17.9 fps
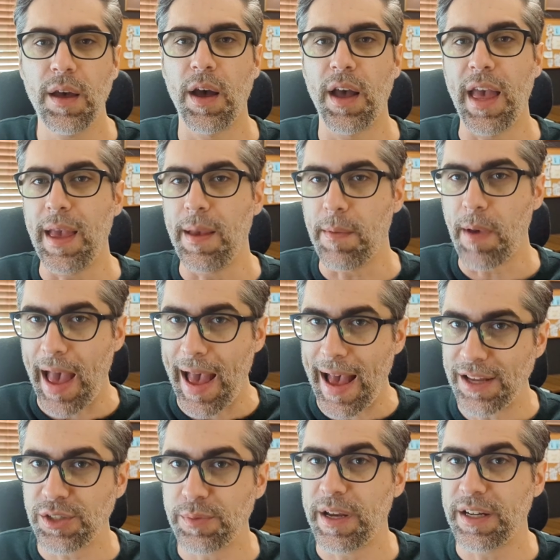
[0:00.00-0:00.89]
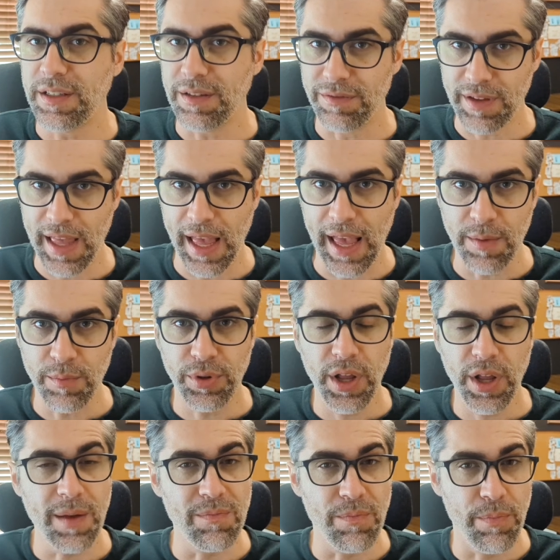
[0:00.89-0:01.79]
an aspect of
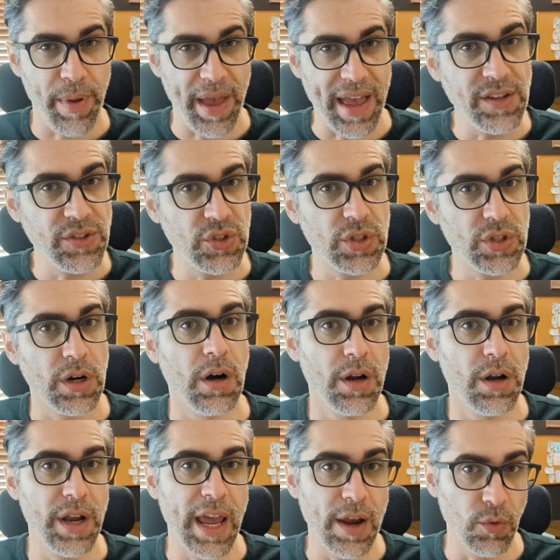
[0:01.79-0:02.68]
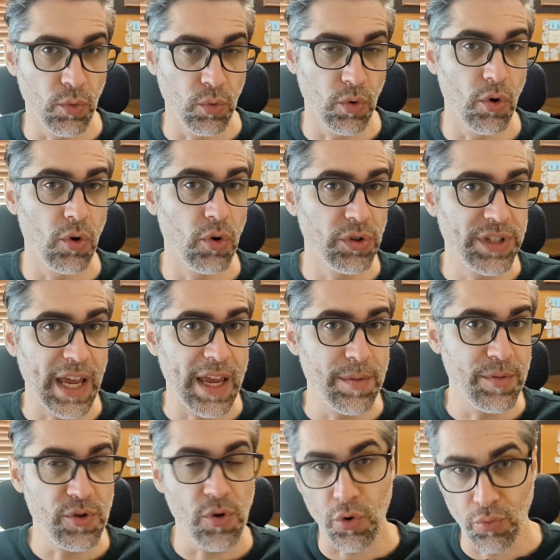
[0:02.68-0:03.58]
gameplay based on a roll
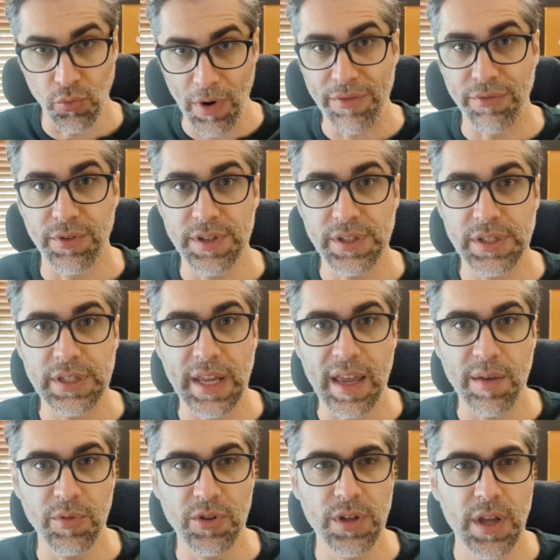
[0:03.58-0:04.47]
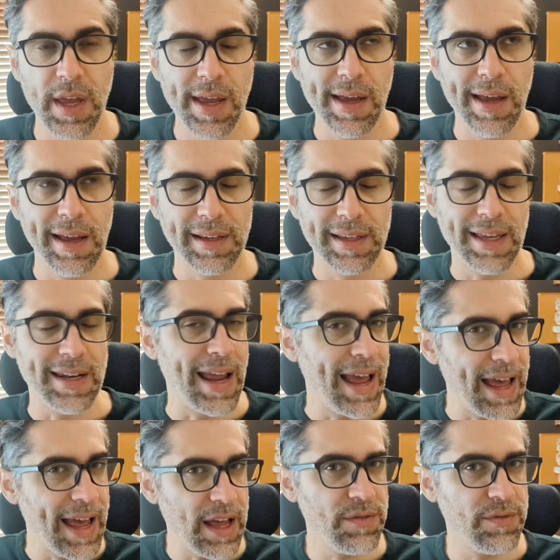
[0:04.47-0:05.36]
table or reference table can
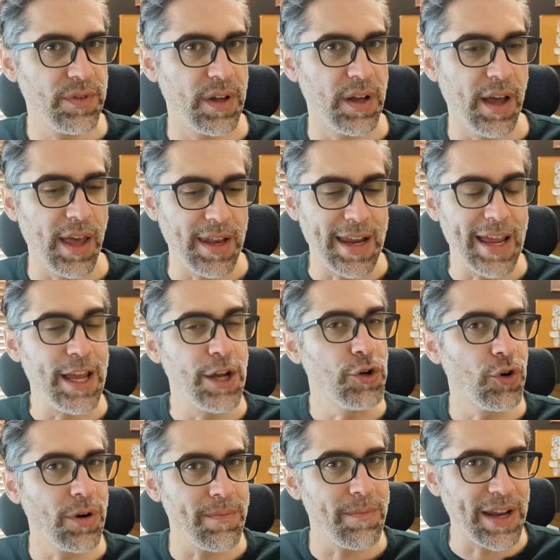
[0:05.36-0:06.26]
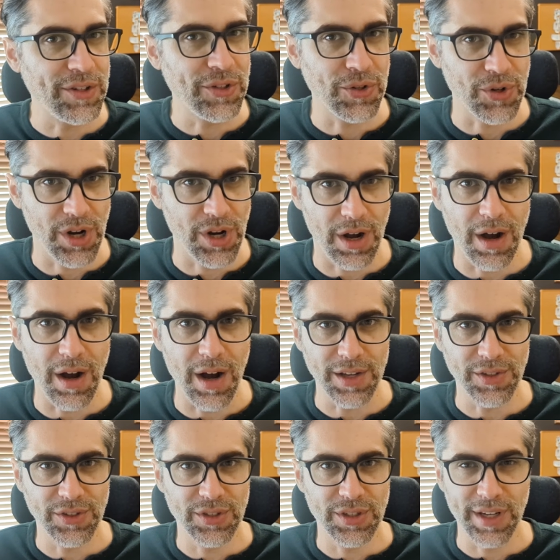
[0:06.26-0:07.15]
have an incremental
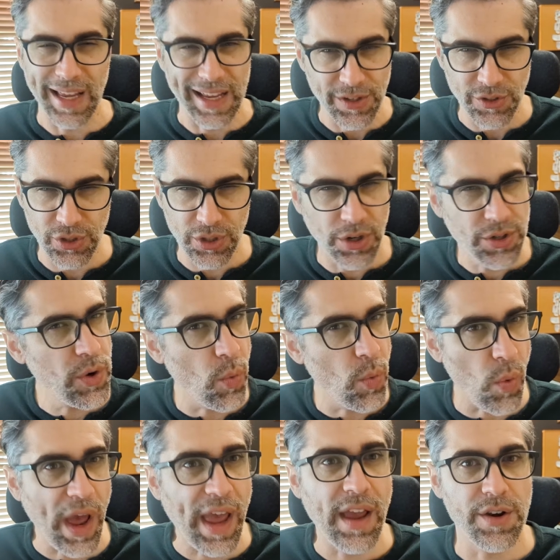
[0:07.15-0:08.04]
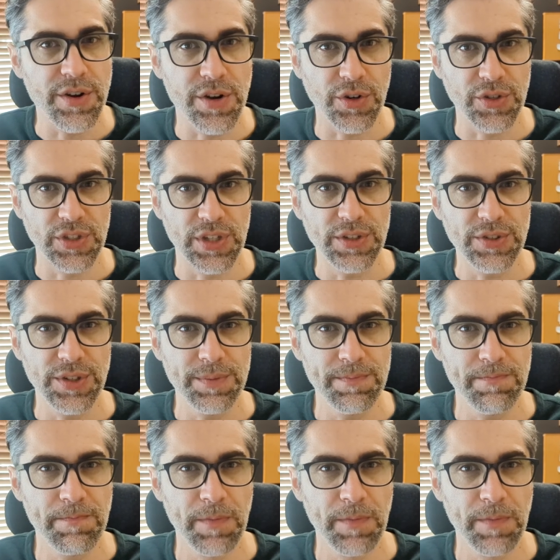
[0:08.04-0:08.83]
cost. It can start to weigh on your system,